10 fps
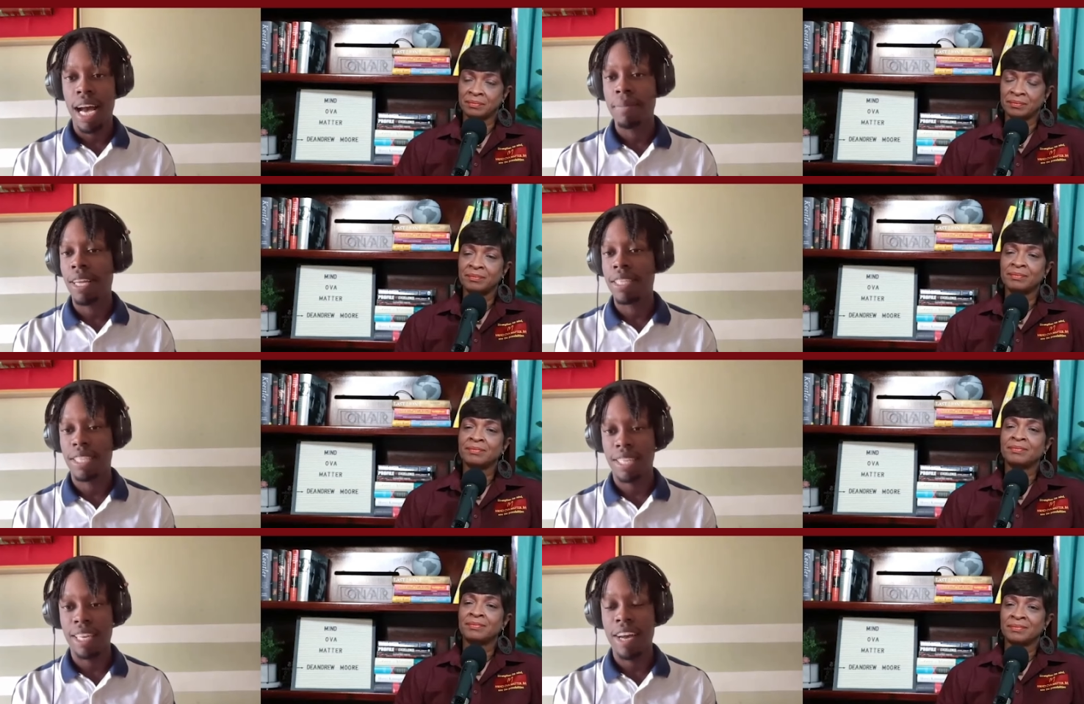Speaker 1: I'm
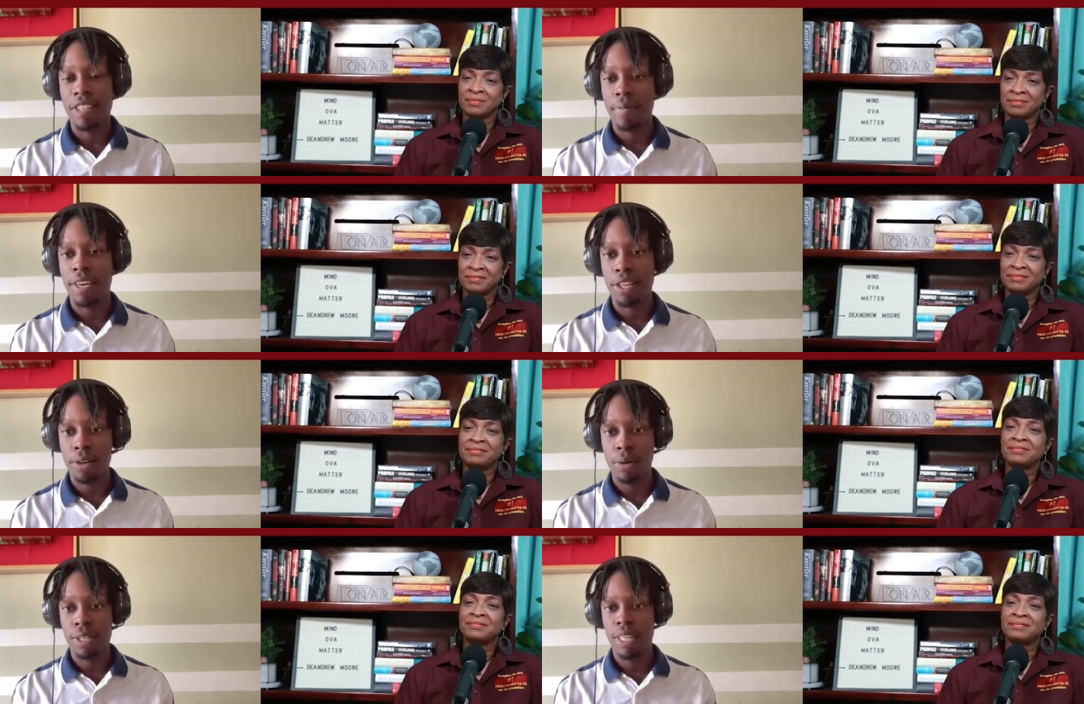not saying that you have to be
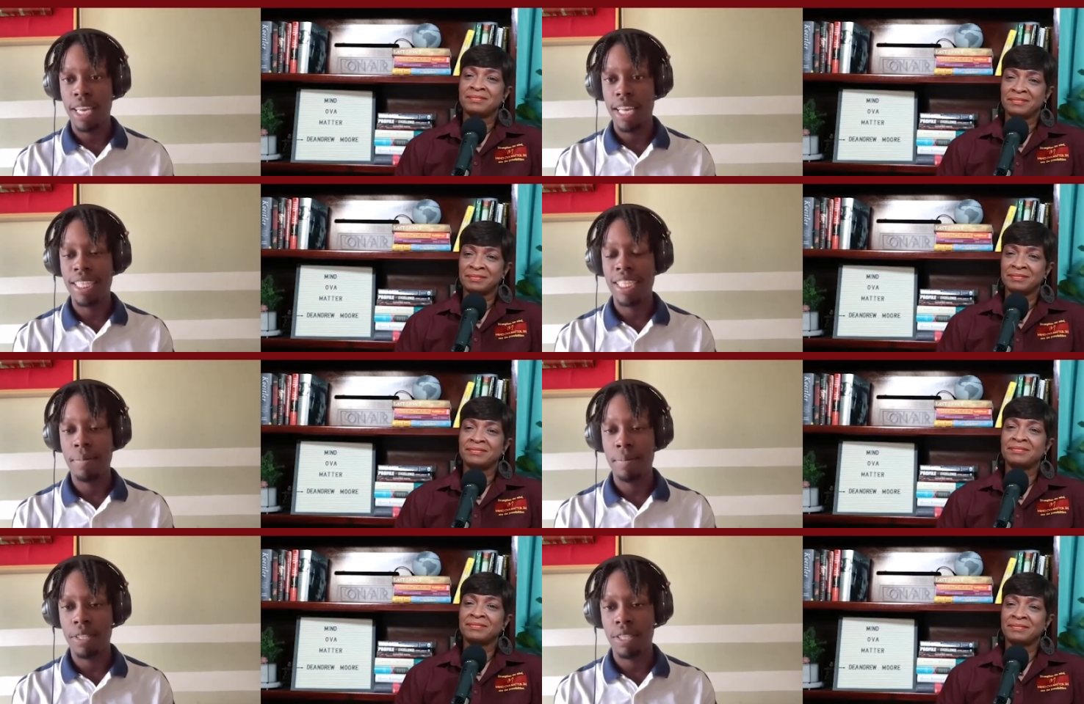close to the
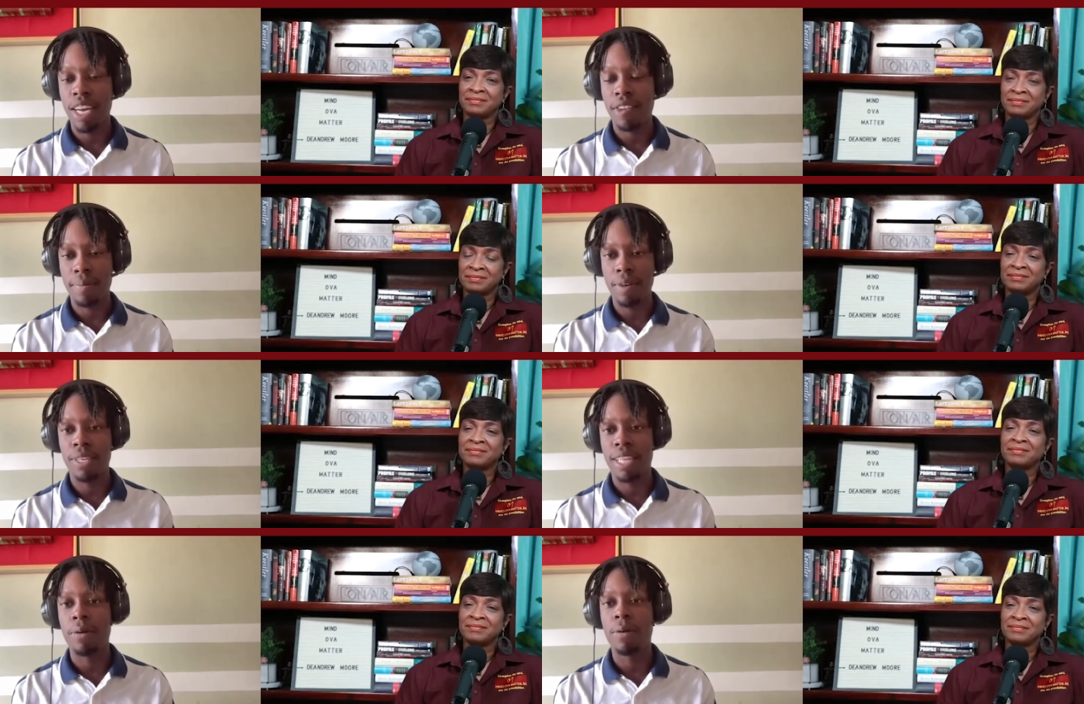ATM, but you have to be
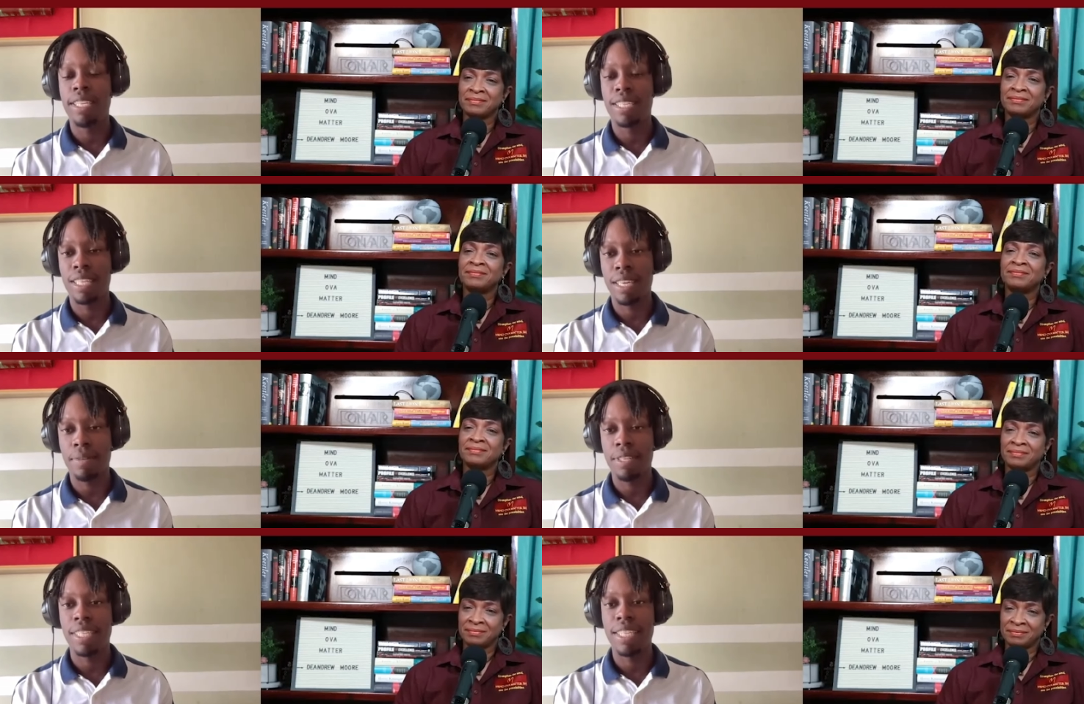within a
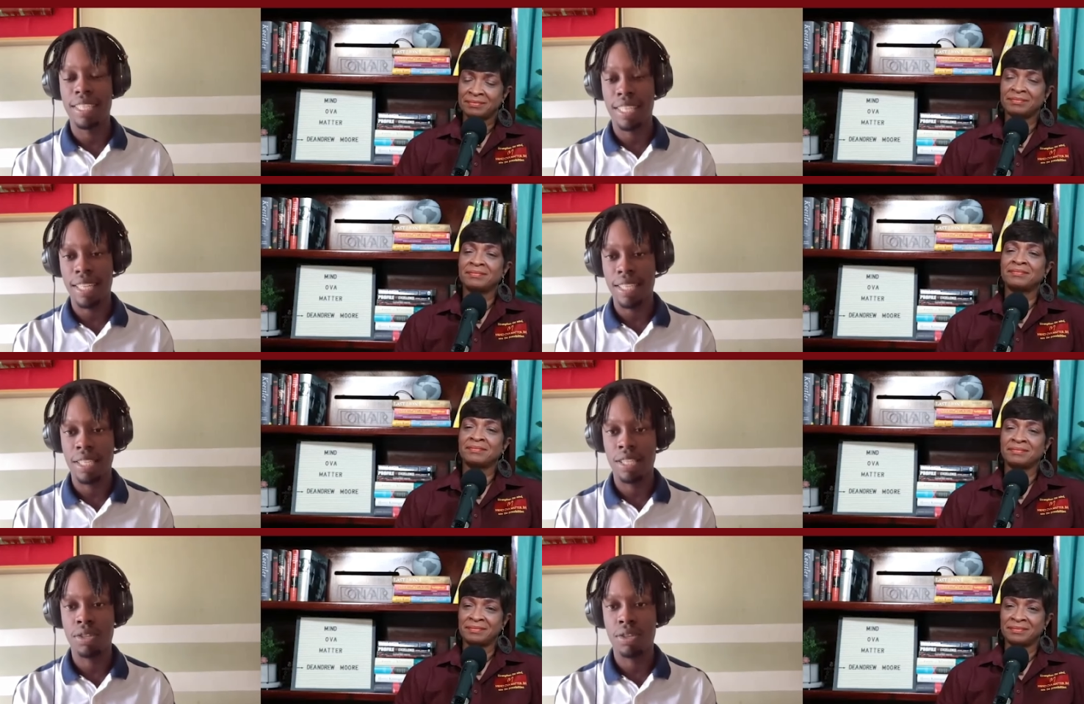reasonable
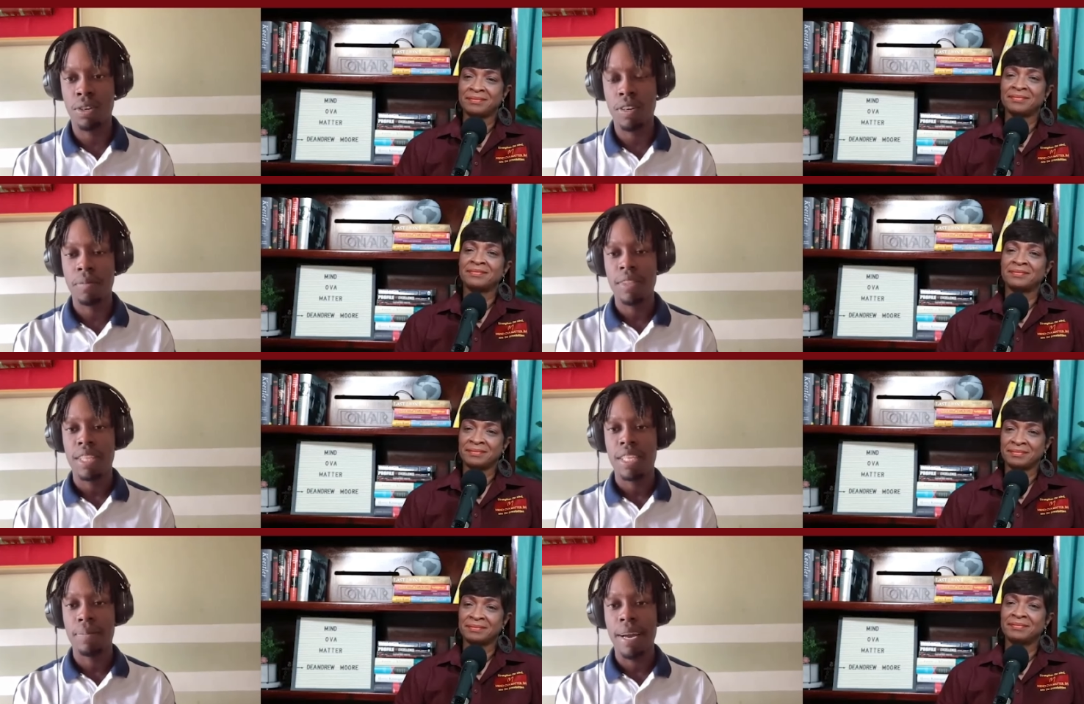distance. Mm-hmm. So
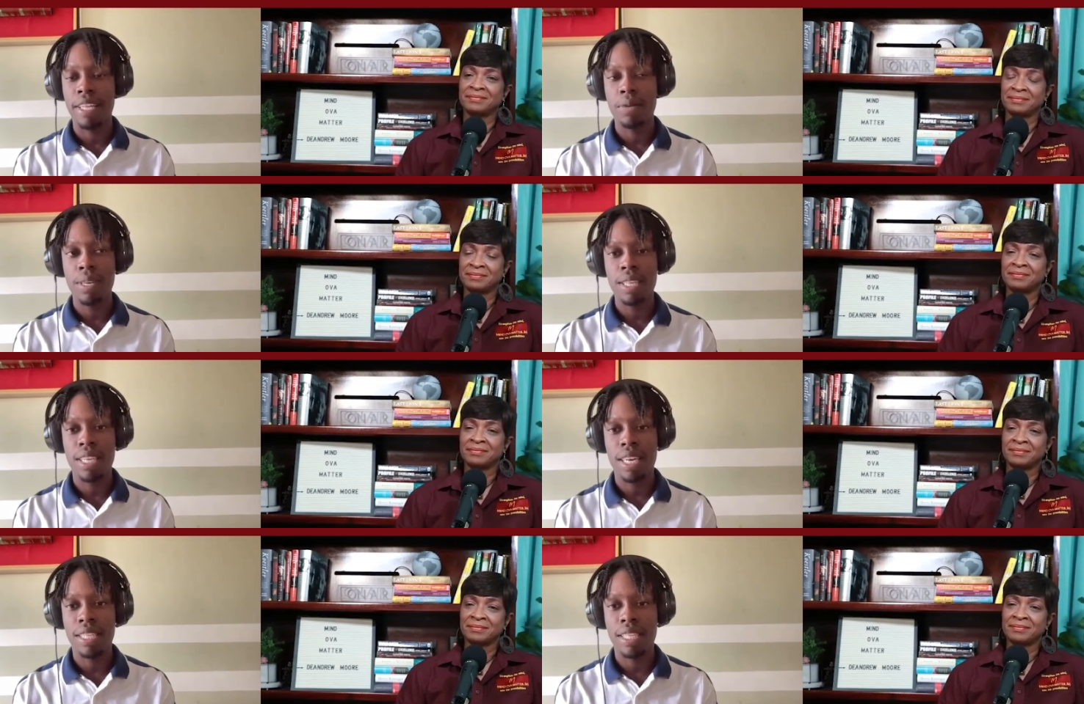mm-hmm. by
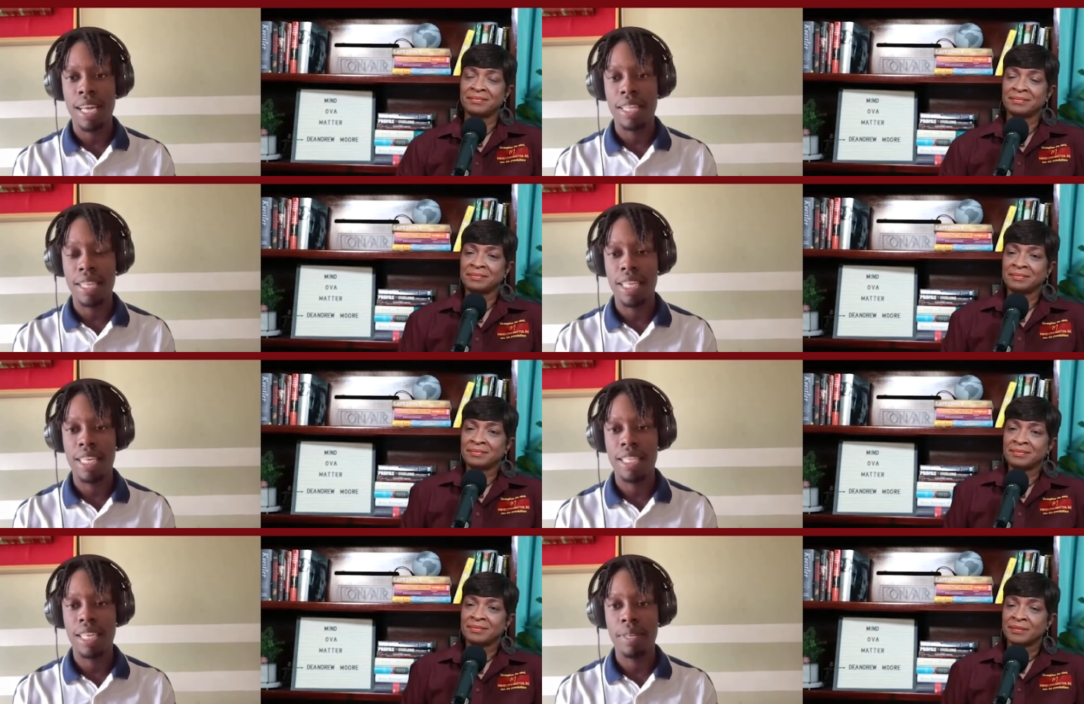doing that, I
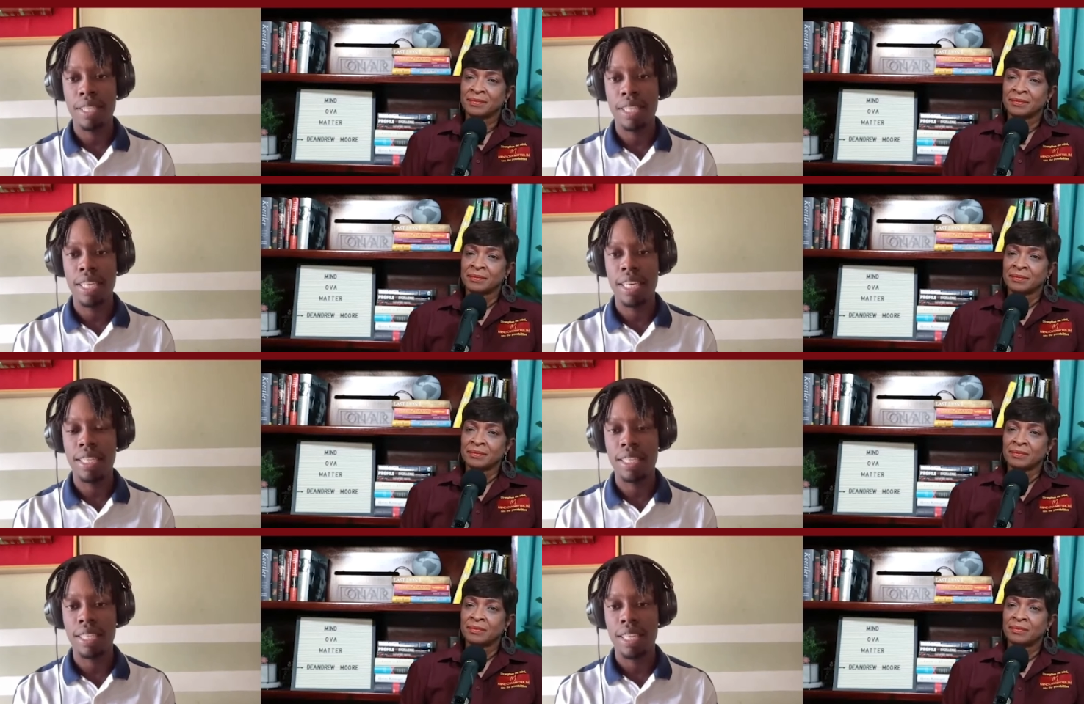think it
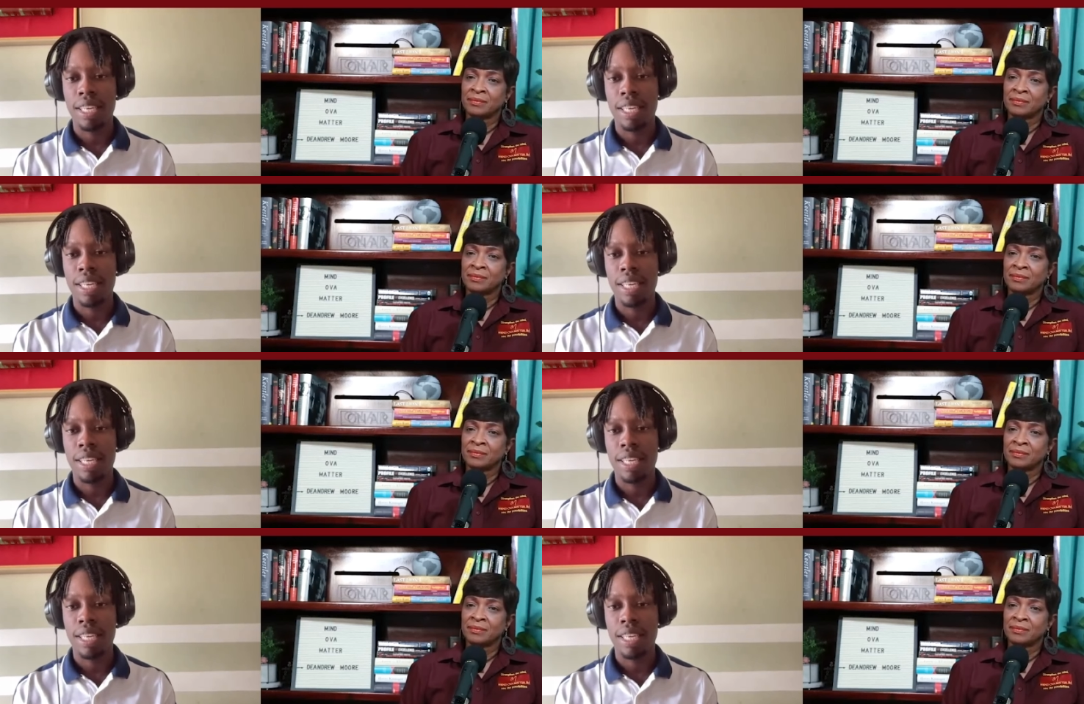mitigates